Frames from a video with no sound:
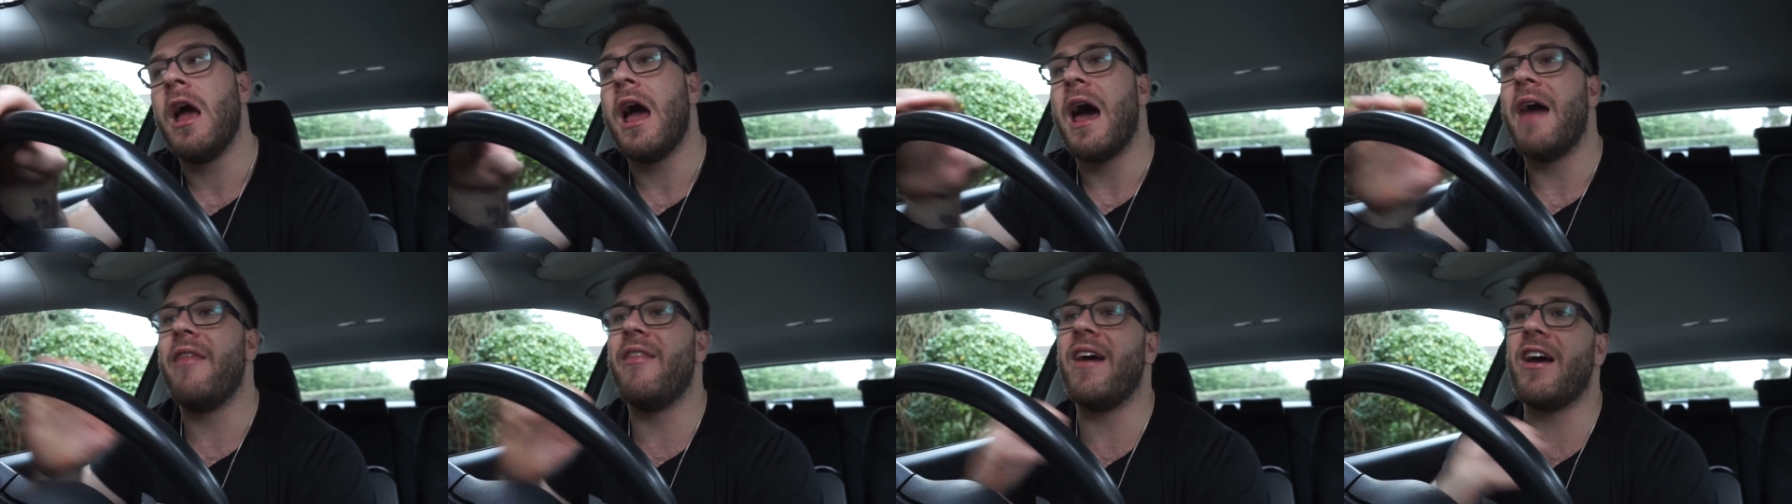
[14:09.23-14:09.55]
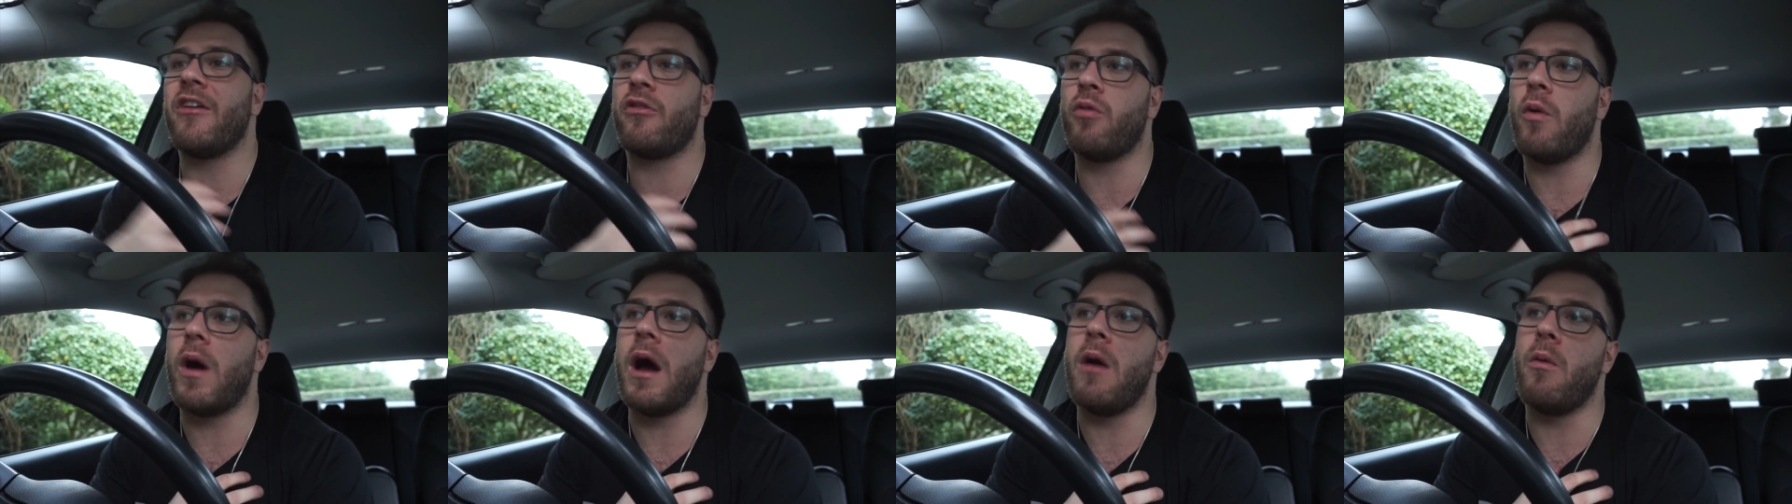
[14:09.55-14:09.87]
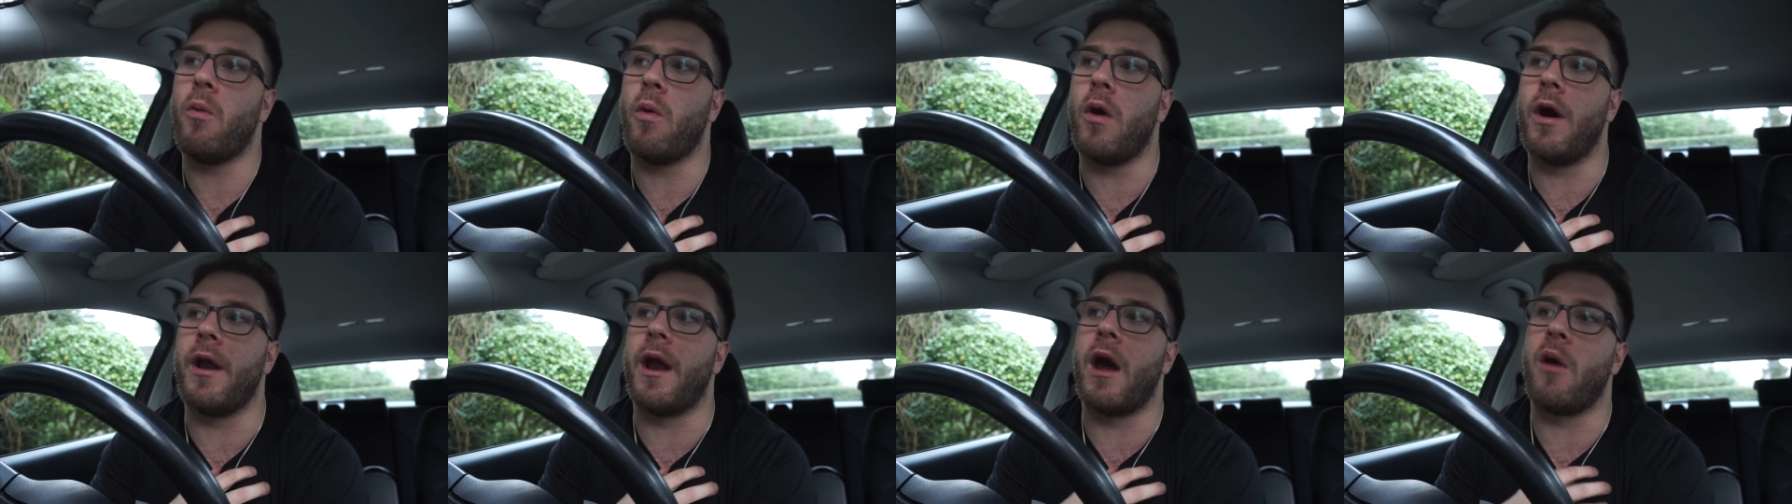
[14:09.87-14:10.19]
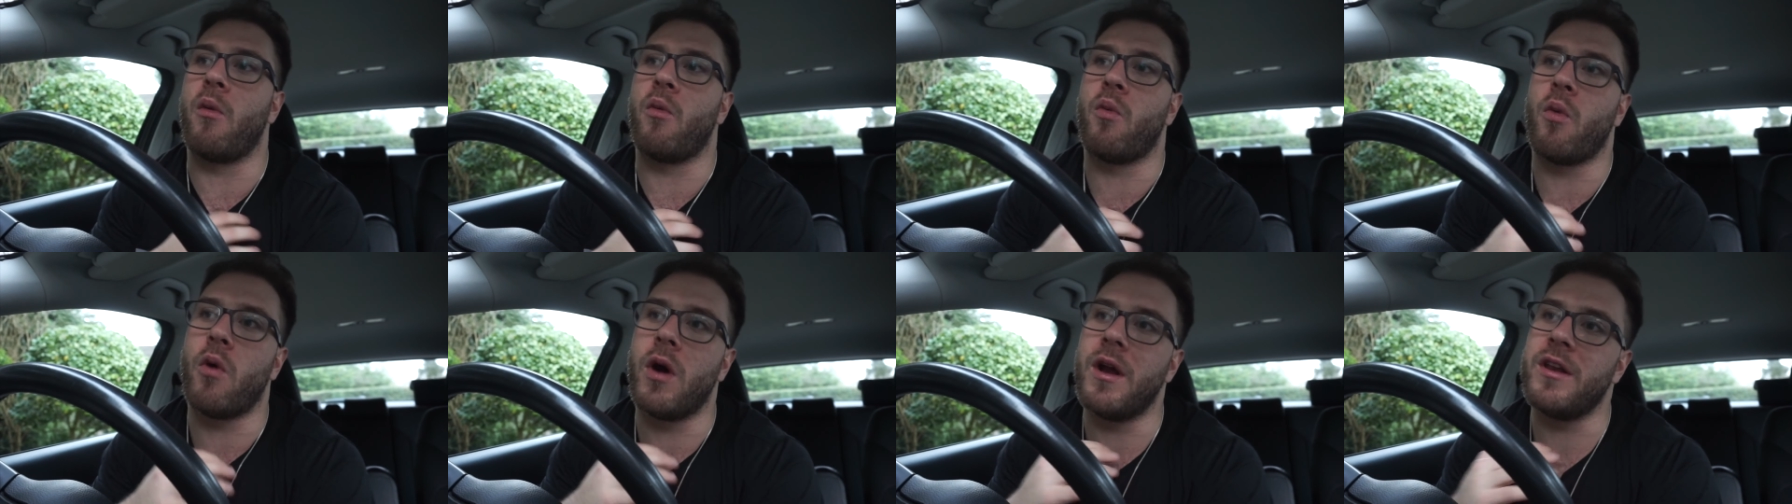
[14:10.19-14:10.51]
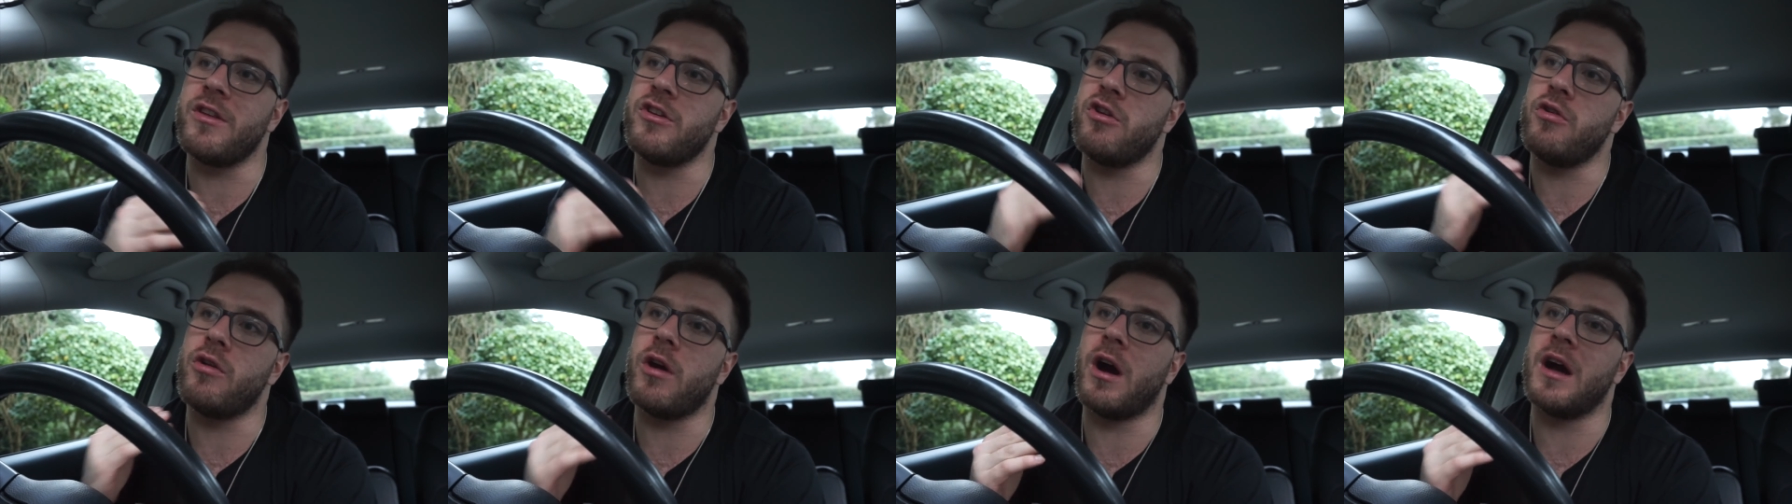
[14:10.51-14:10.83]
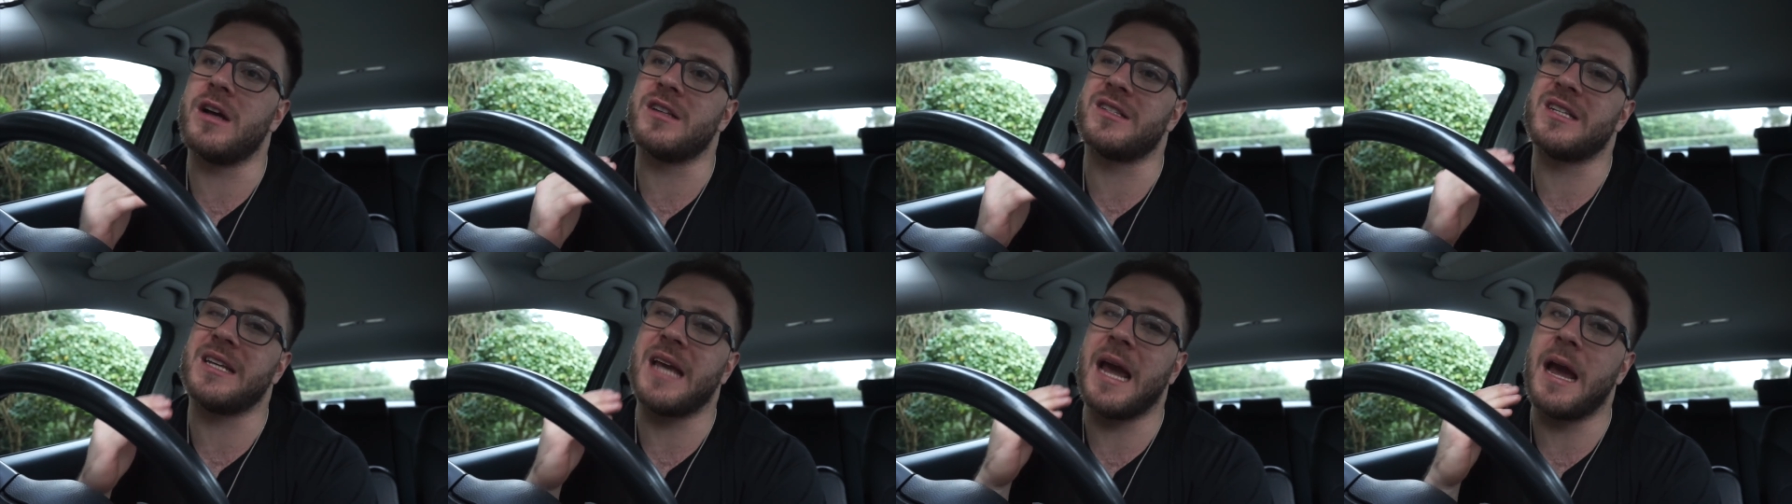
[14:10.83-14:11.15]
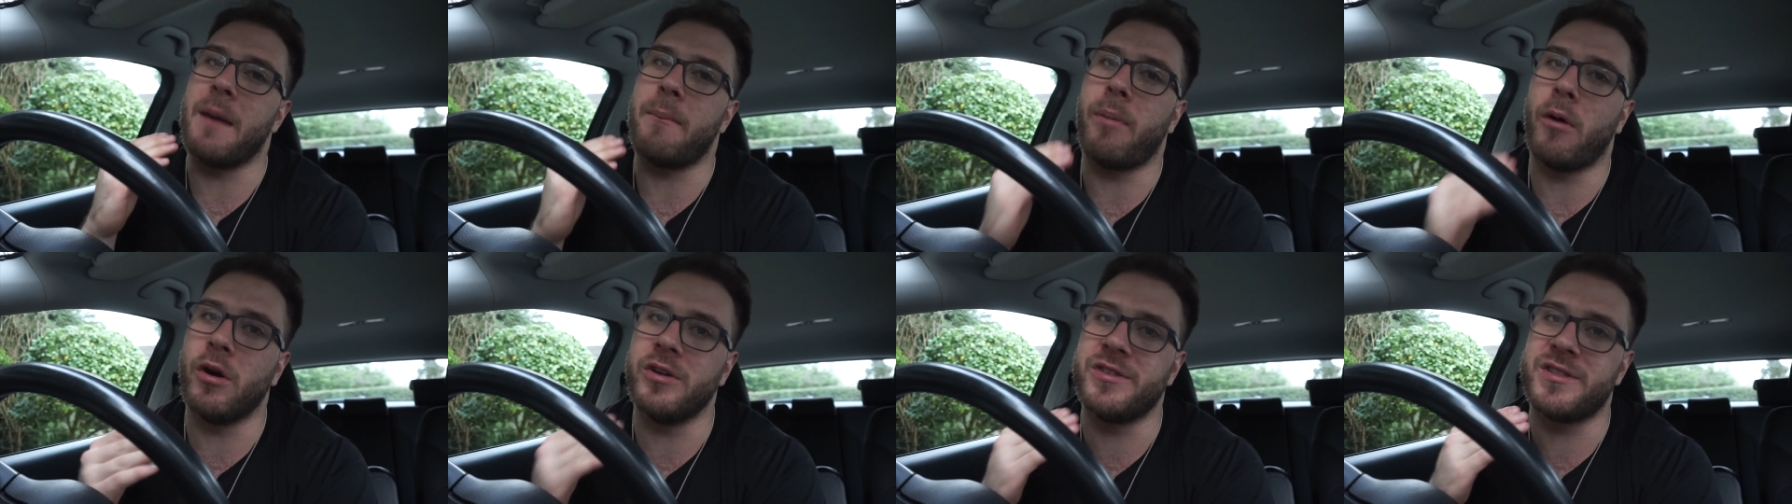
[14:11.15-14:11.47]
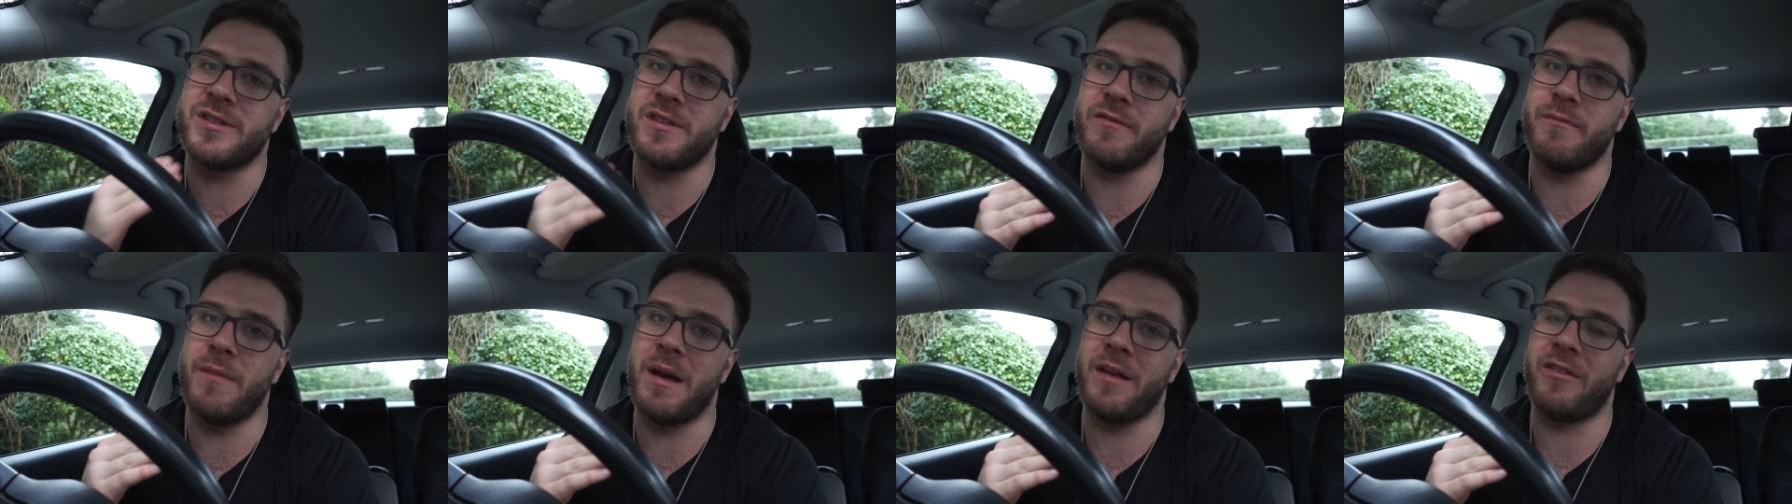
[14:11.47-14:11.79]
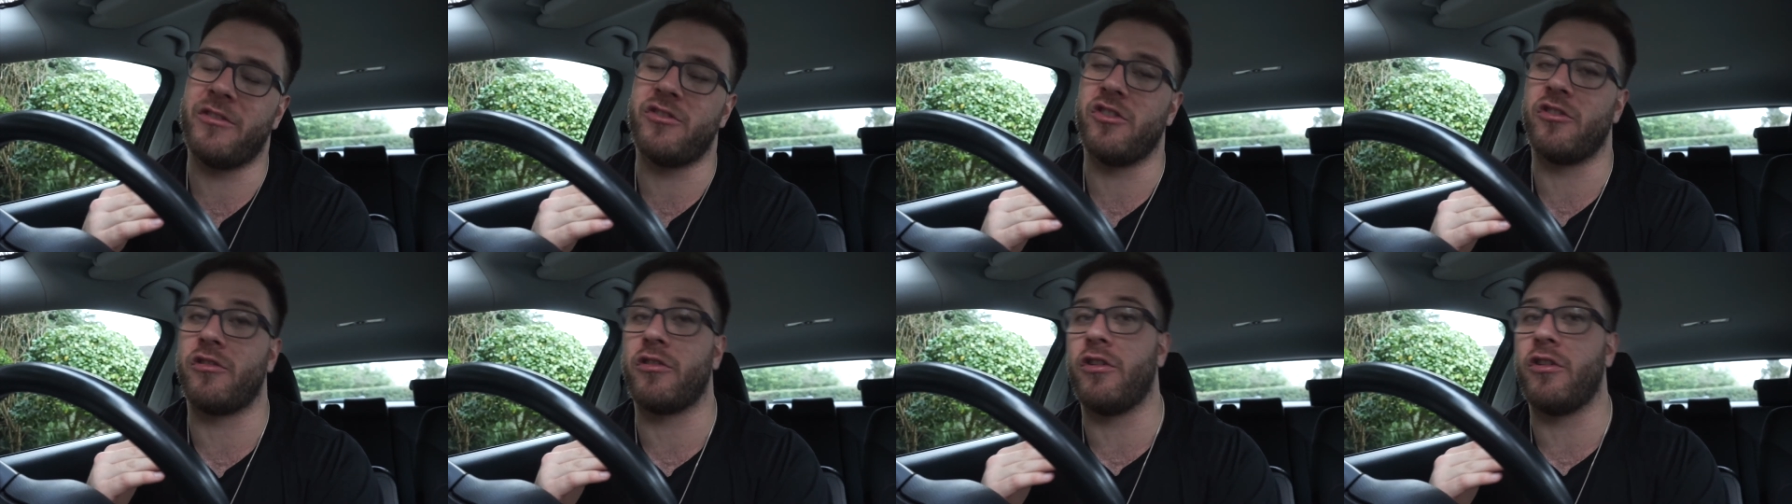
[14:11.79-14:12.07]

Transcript: And that's what I want. I want you guys to get positive messages,